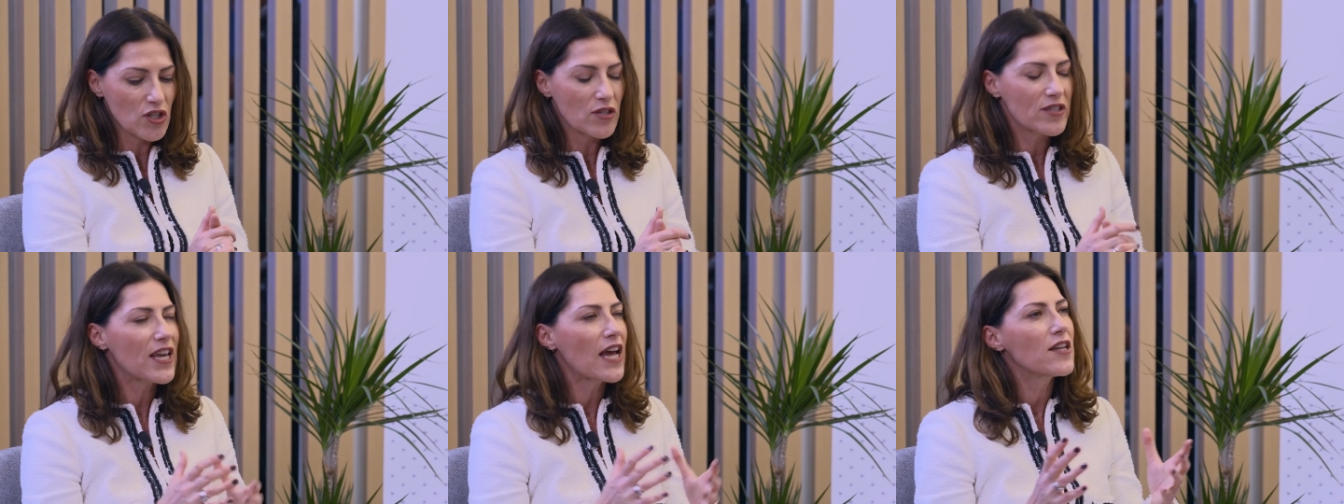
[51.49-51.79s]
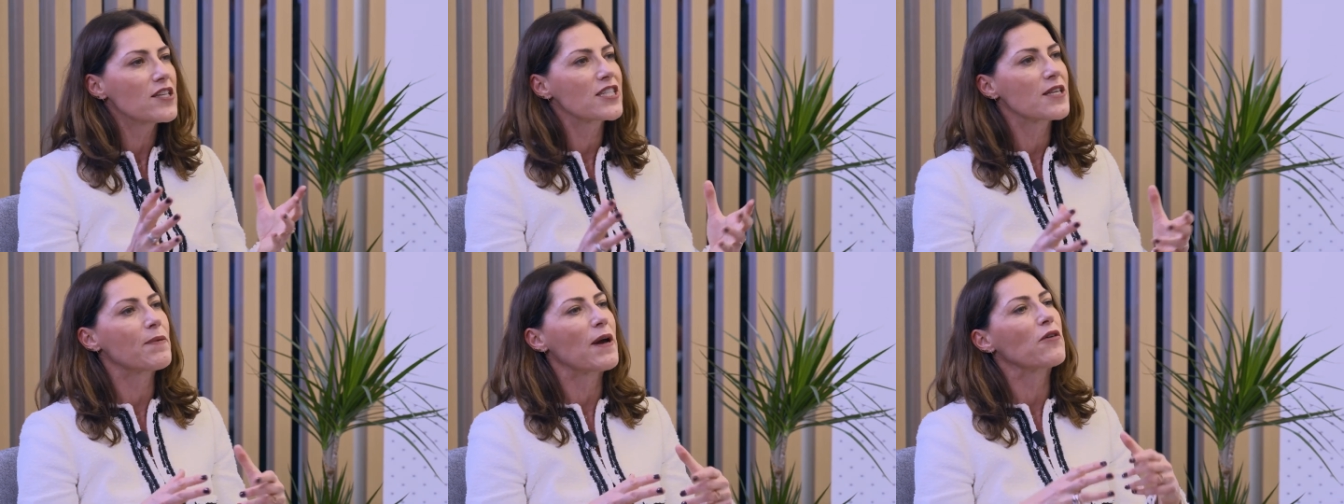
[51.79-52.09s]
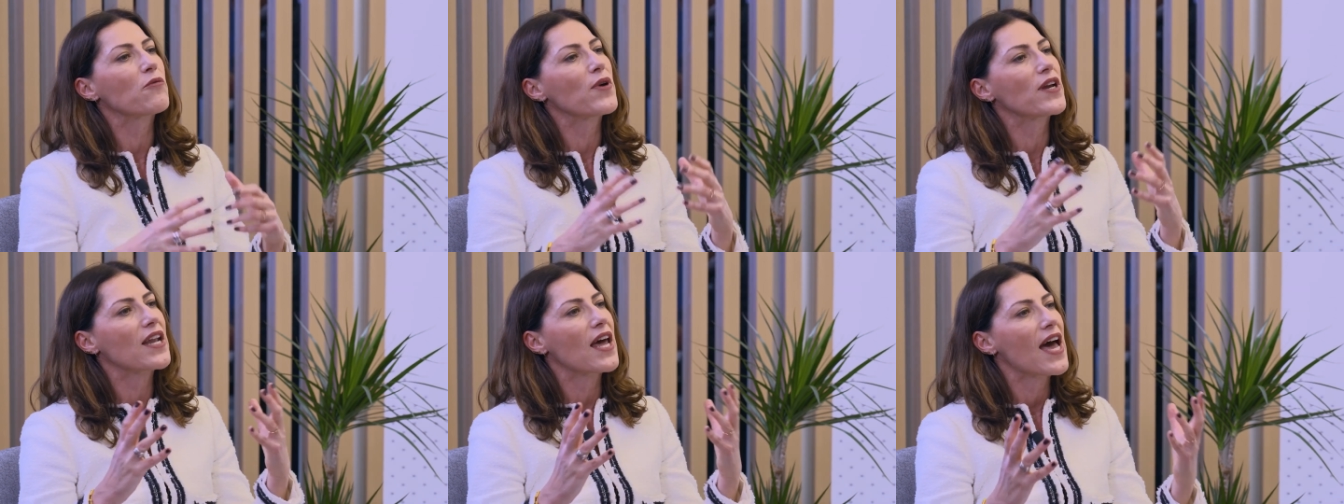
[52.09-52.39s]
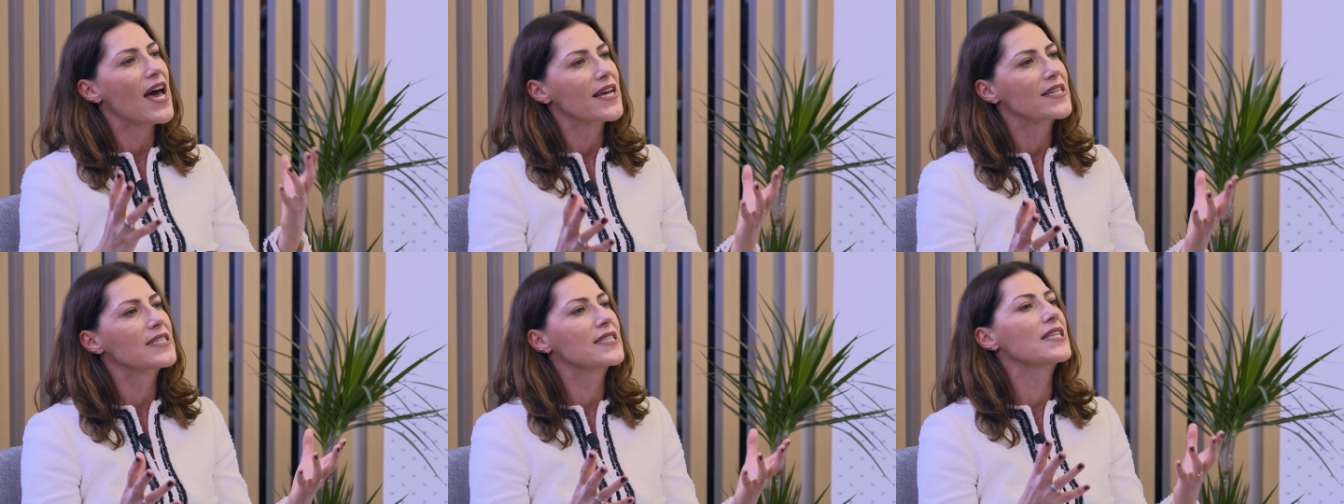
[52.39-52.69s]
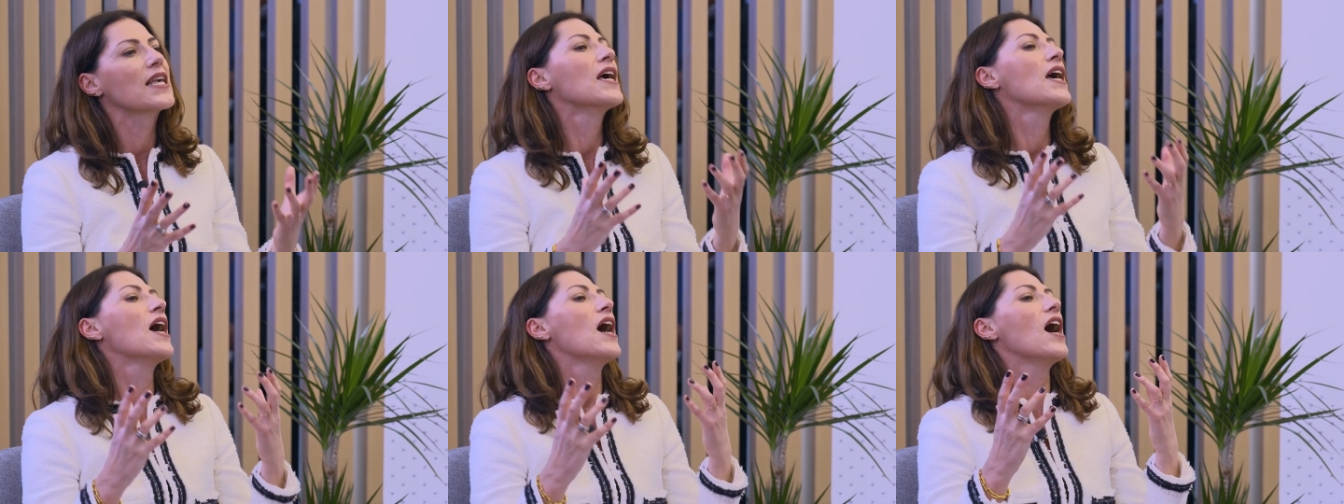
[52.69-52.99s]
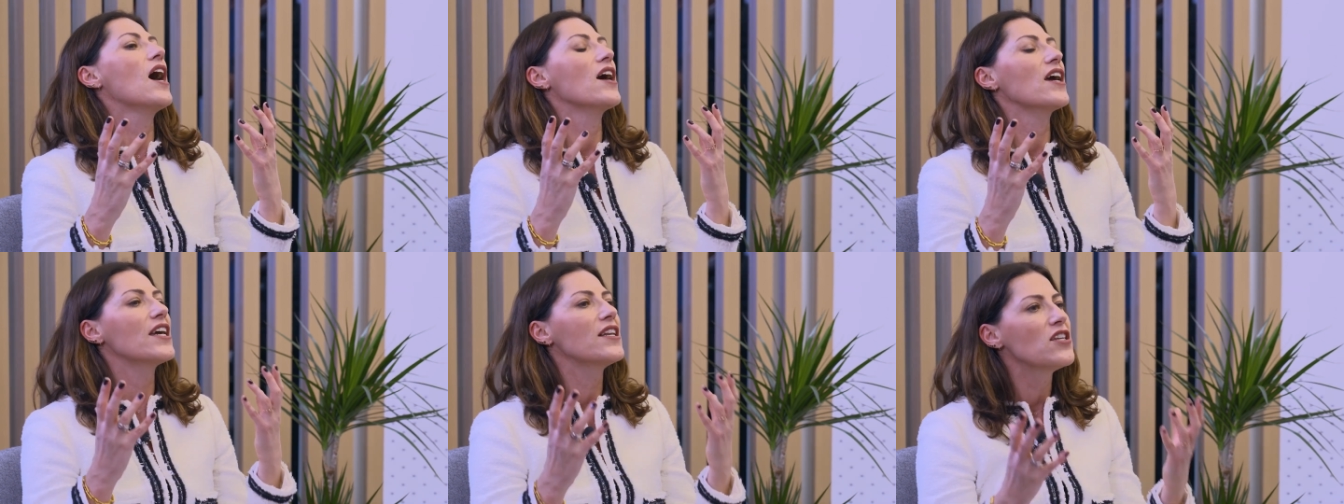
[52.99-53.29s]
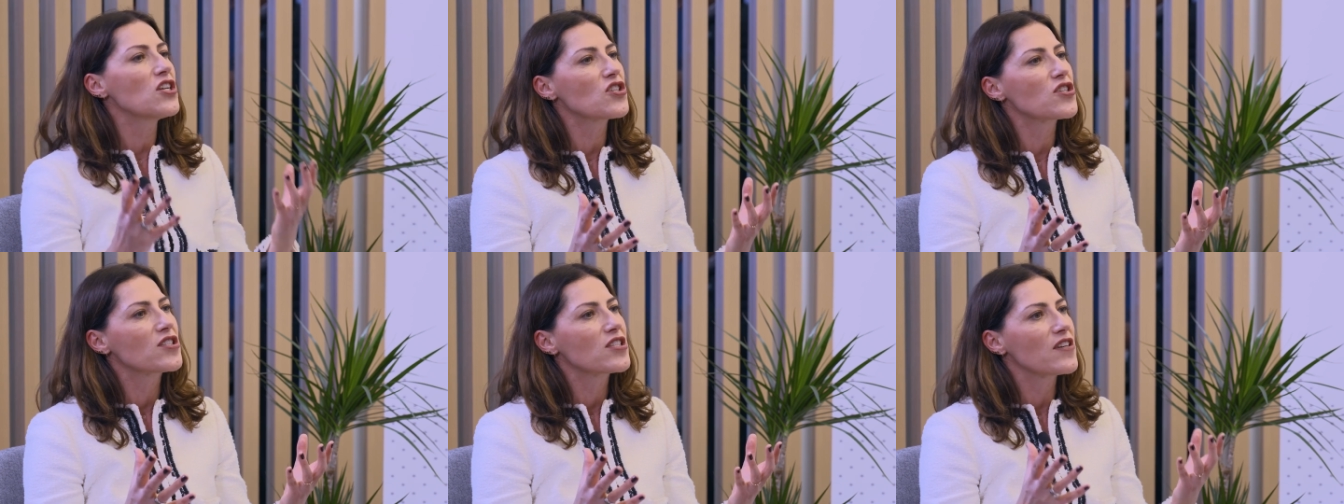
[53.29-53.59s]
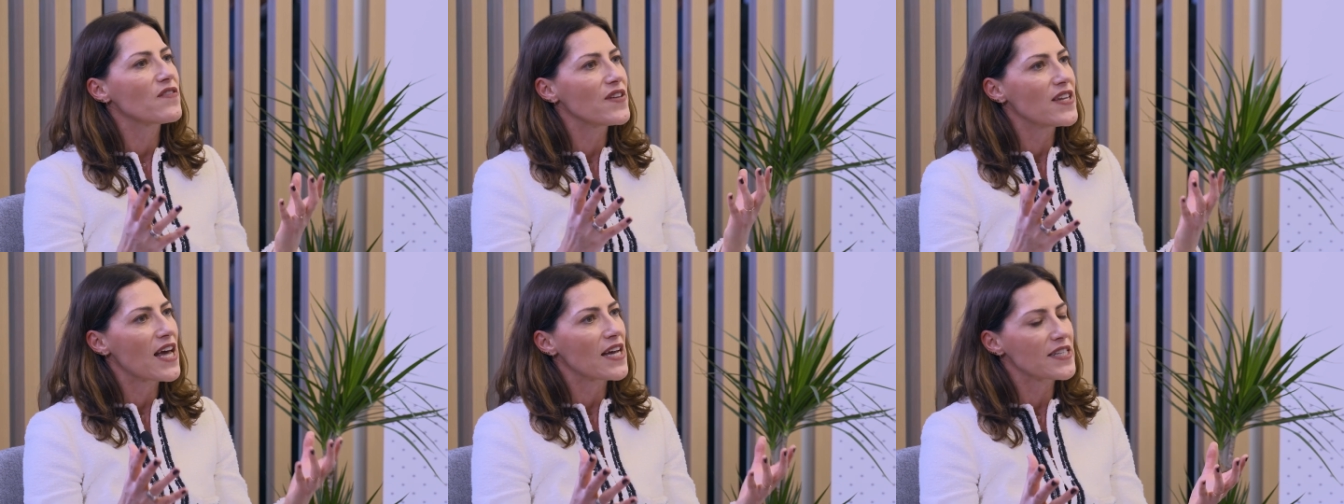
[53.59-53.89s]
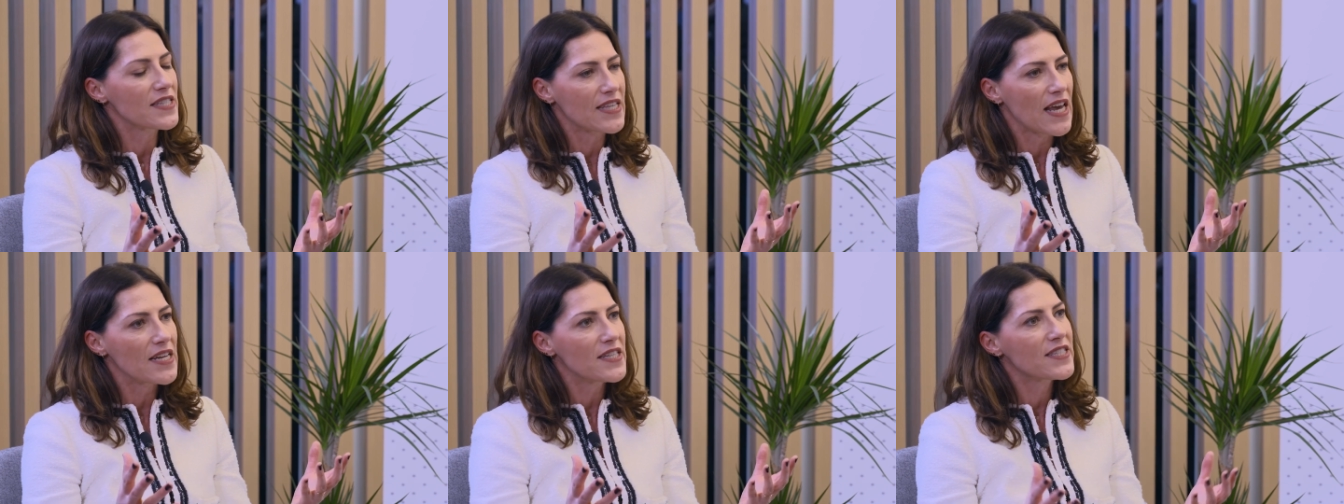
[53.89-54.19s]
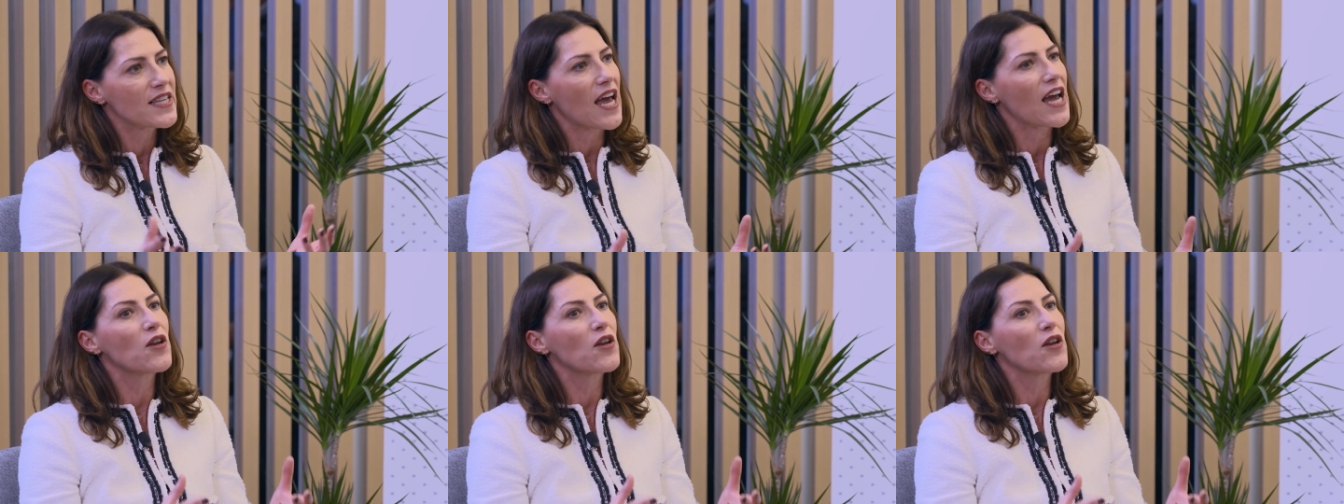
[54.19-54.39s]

So tell us about Red Hat's uh, initiative in that sense